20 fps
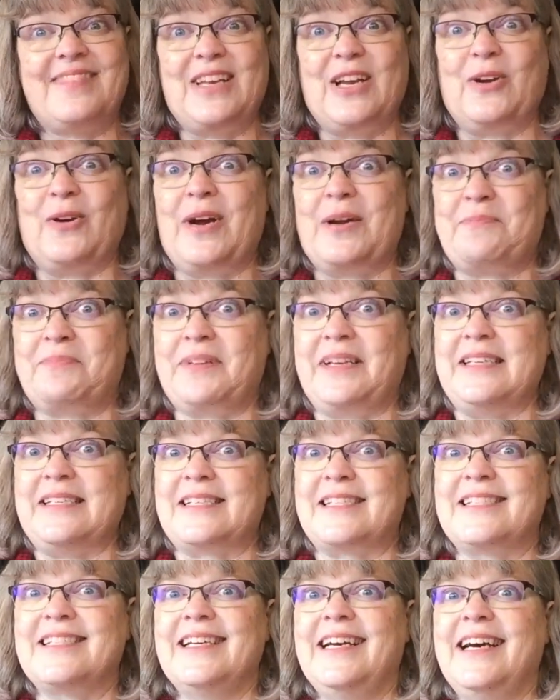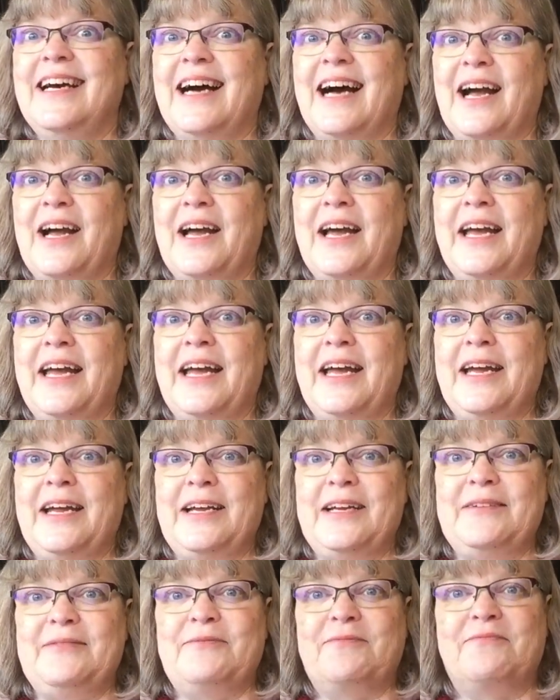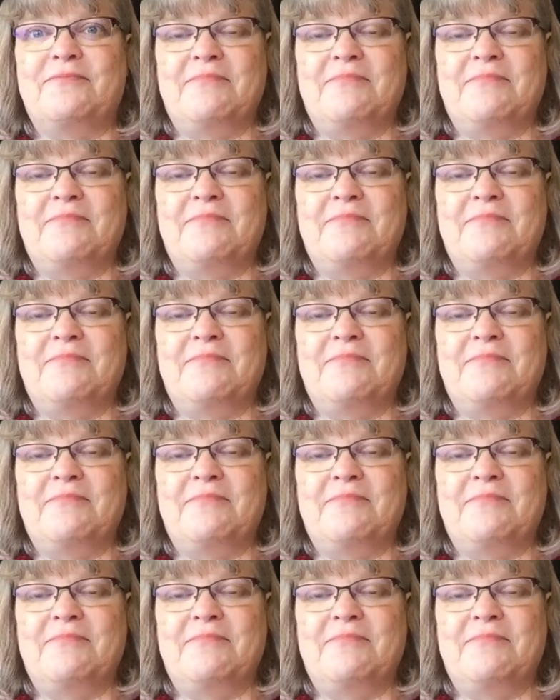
Great place. I